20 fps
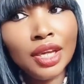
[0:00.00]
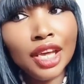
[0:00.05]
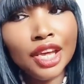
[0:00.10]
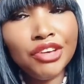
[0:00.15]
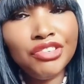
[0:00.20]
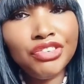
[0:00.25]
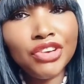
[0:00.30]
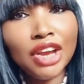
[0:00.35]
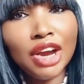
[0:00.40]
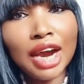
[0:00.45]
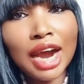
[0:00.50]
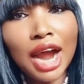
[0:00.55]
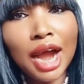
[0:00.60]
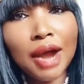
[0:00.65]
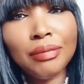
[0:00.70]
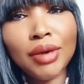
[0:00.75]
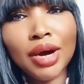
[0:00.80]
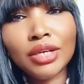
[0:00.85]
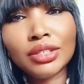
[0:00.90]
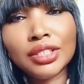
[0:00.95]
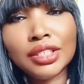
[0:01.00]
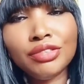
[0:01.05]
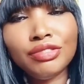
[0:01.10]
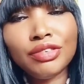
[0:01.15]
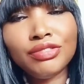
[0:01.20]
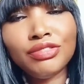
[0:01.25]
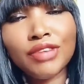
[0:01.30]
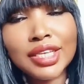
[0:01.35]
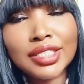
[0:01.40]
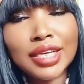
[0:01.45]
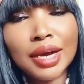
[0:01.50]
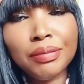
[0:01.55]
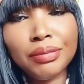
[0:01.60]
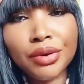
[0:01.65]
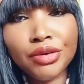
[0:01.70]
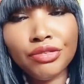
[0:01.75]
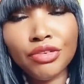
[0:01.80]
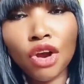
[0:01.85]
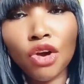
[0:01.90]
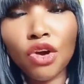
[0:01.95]
If you are about, if for
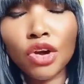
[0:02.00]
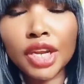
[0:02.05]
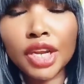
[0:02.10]
example, if you're